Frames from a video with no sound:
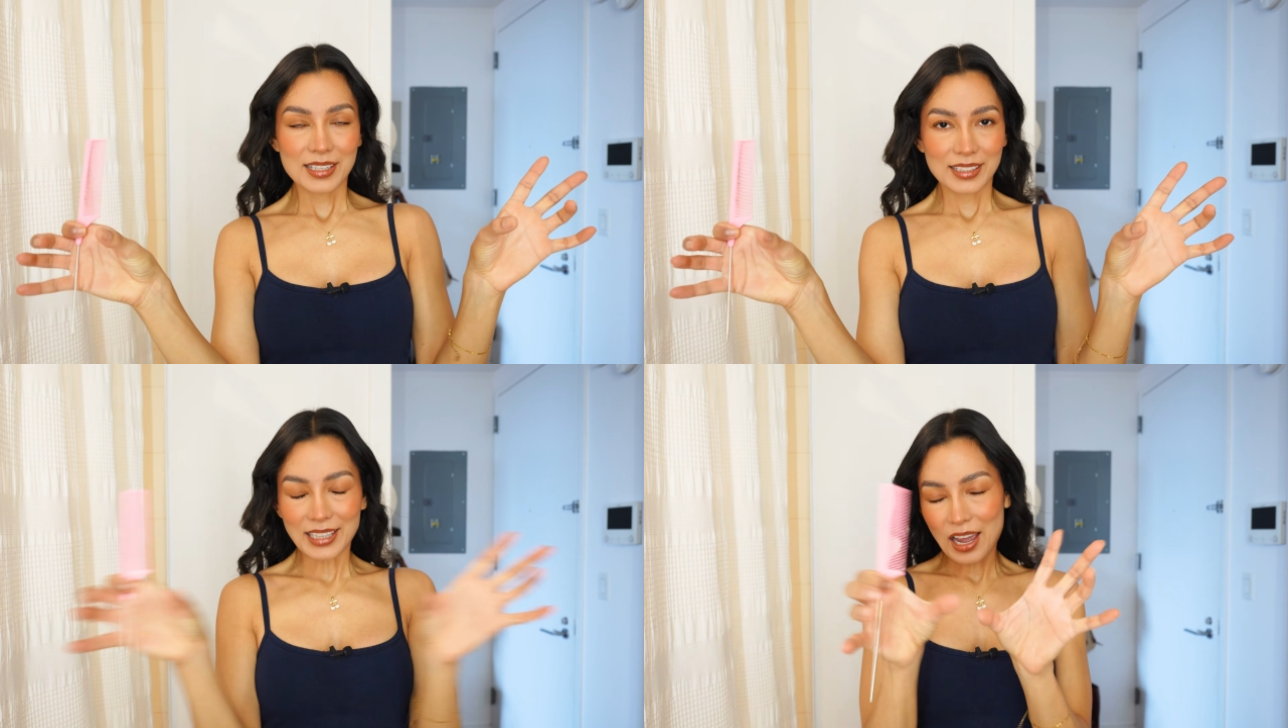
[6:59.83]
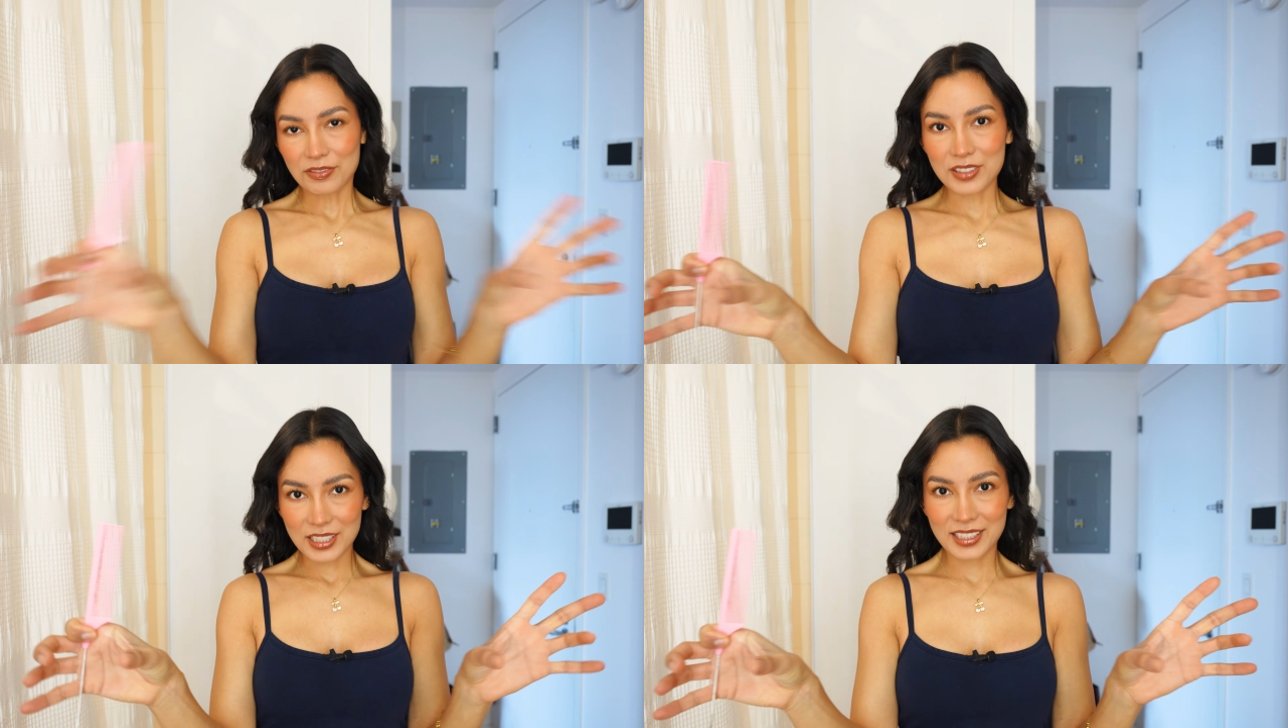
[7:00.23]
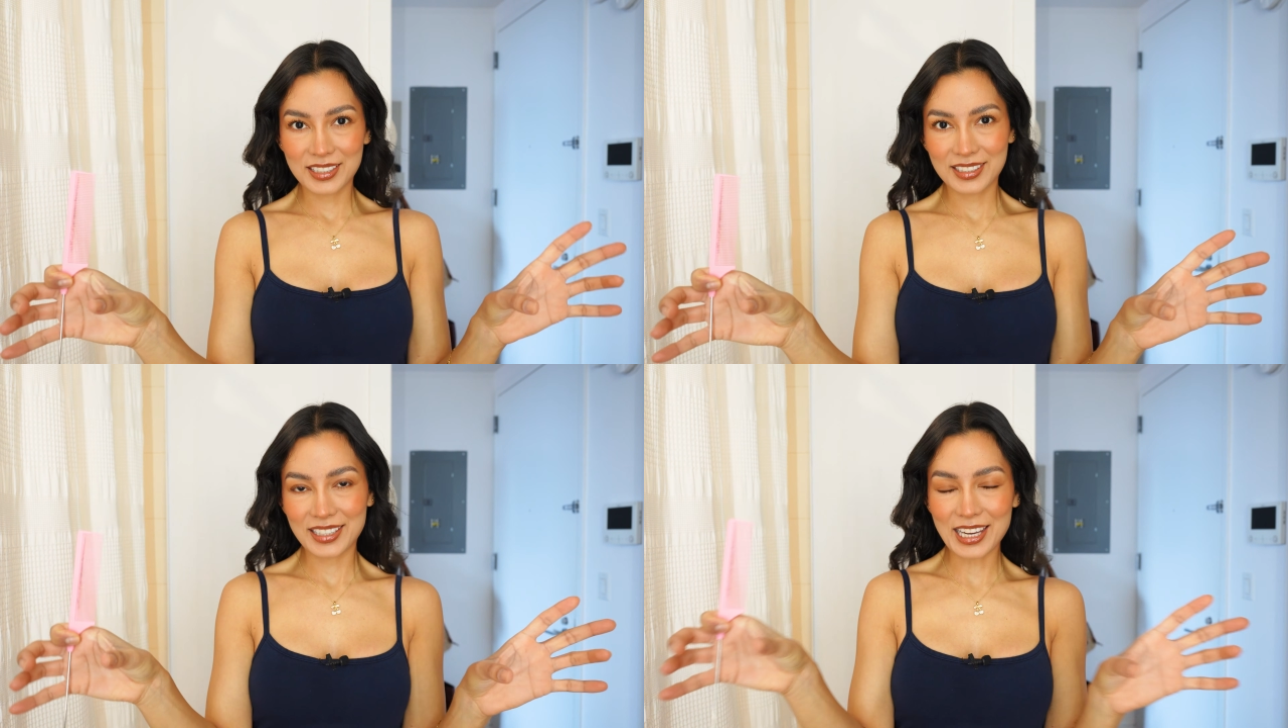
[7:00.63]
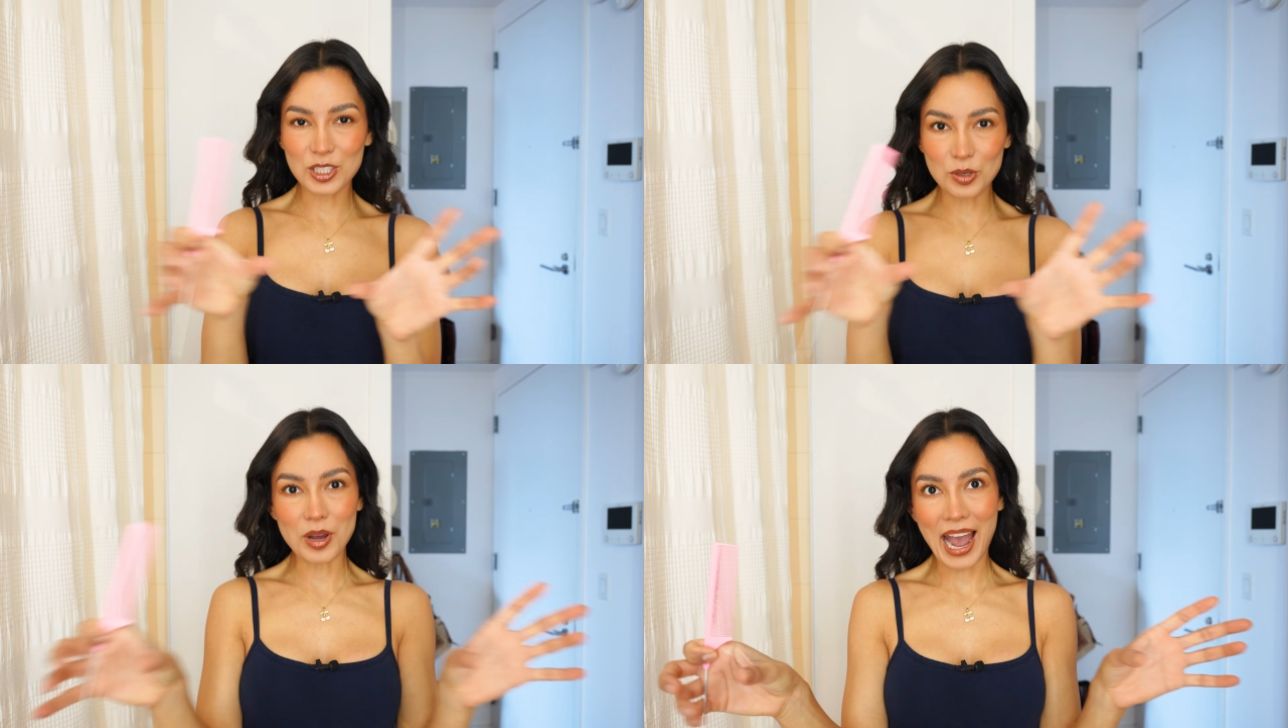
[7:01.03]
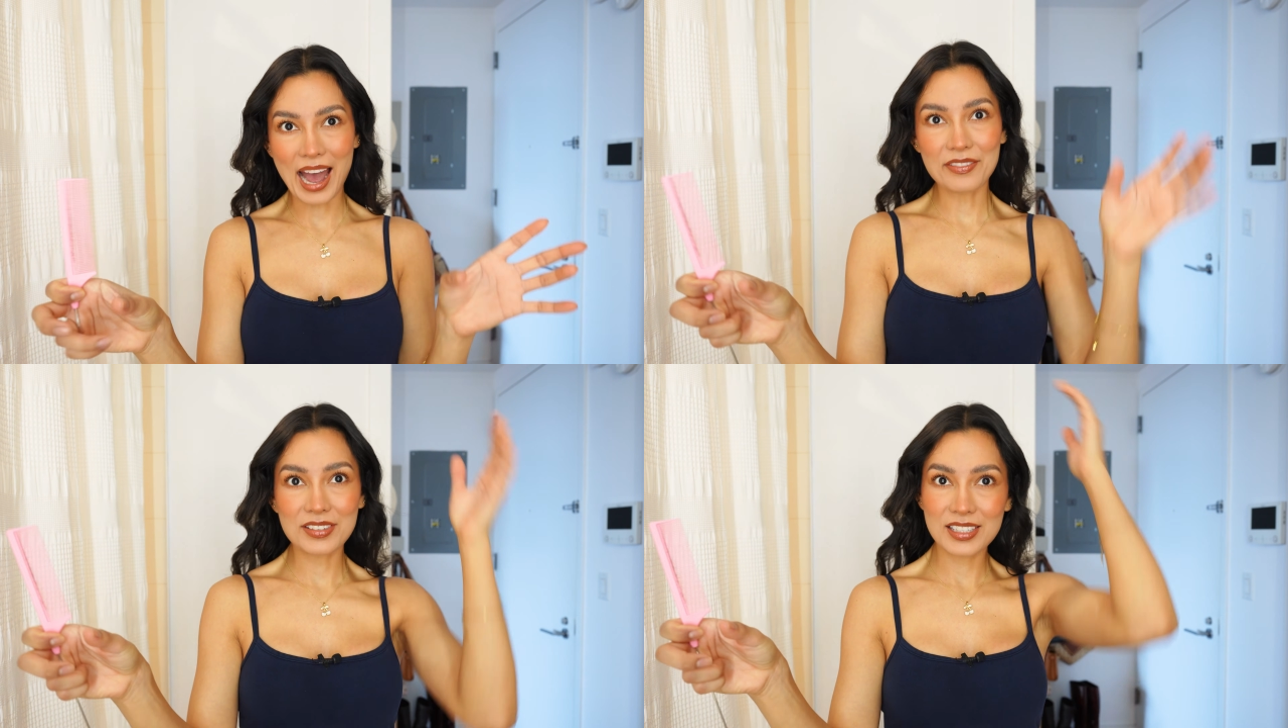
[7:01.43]
left in two
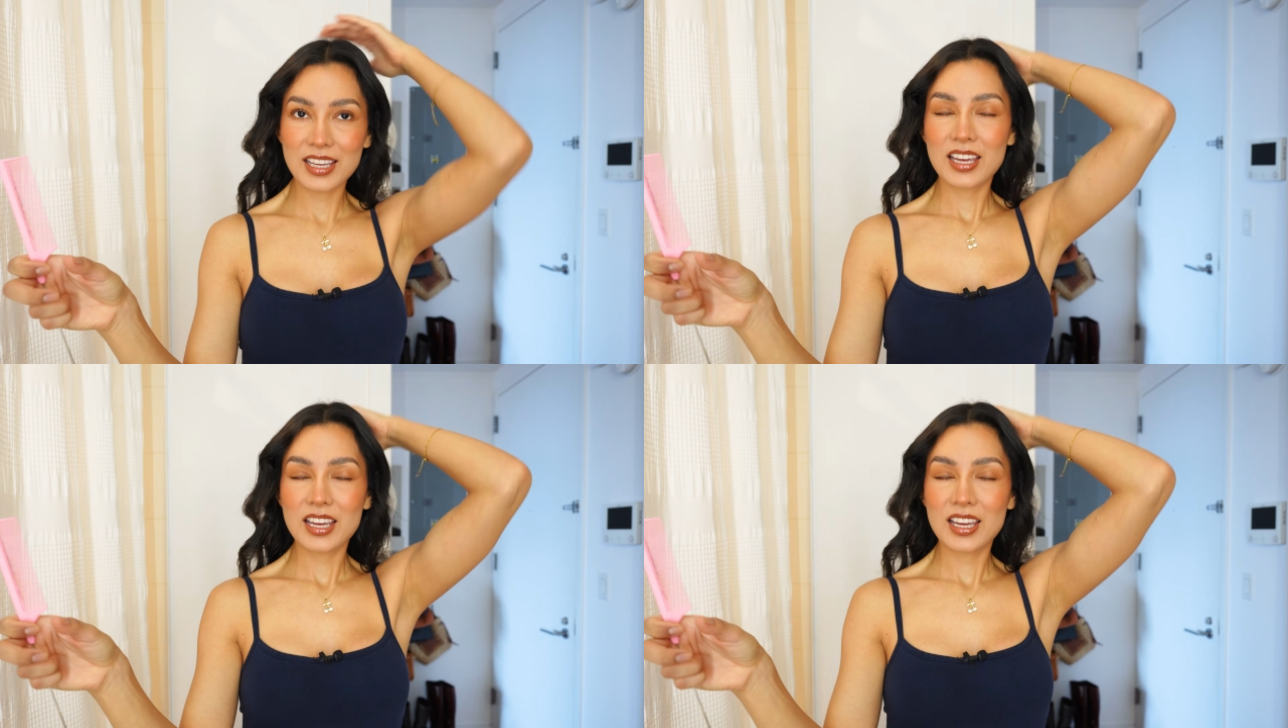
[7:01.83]
halves.